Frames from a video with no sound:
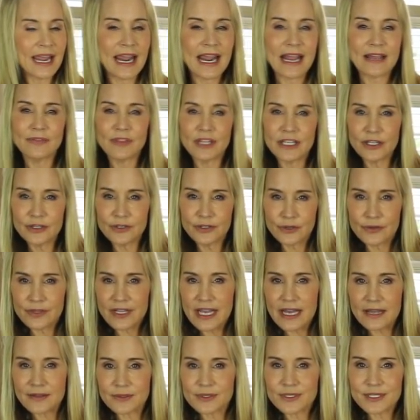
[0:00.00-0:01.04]
And then you do
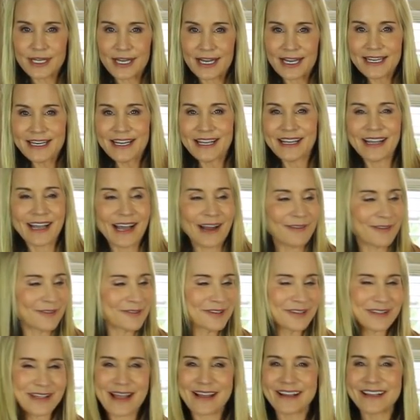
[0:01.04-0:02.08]
the other side. I
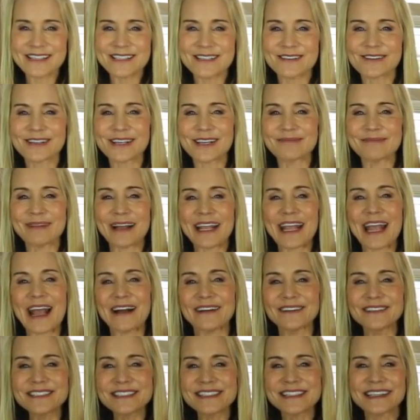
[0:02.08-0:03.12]
won't do that because I'll kick my
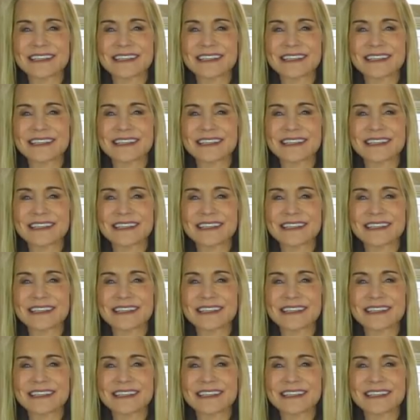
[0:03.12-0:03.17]
couch.